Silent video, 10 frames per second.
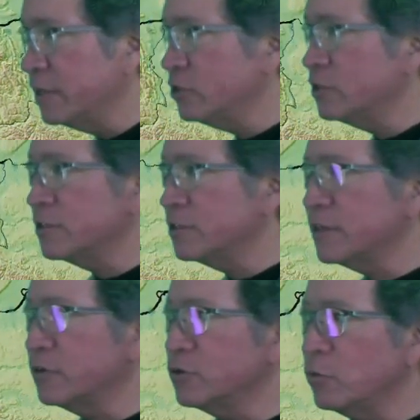conditions,
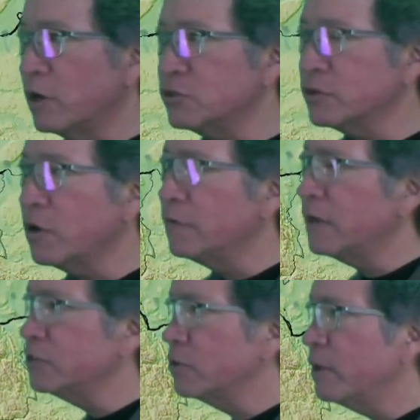central western Gulf.
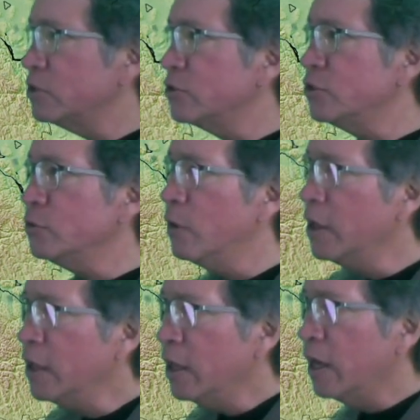I should mention too,
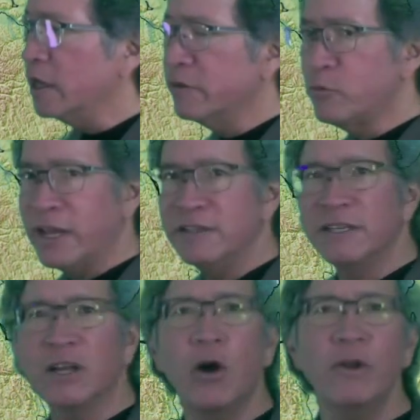uh, the rains
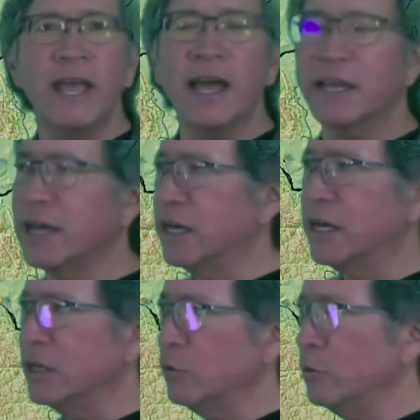in Kodiak
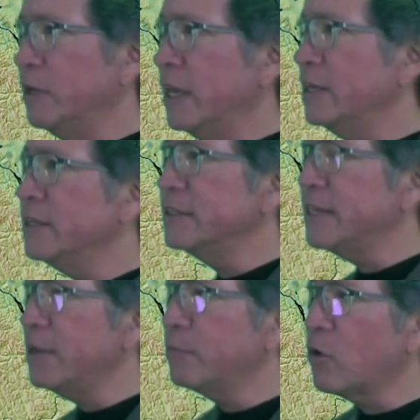uh, will begin to
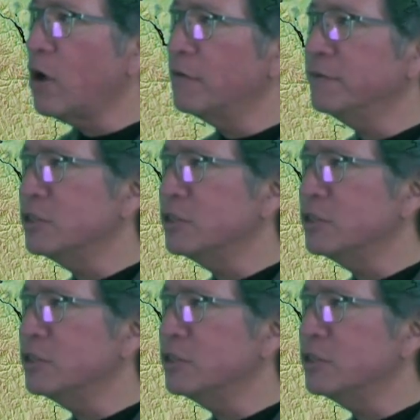taper off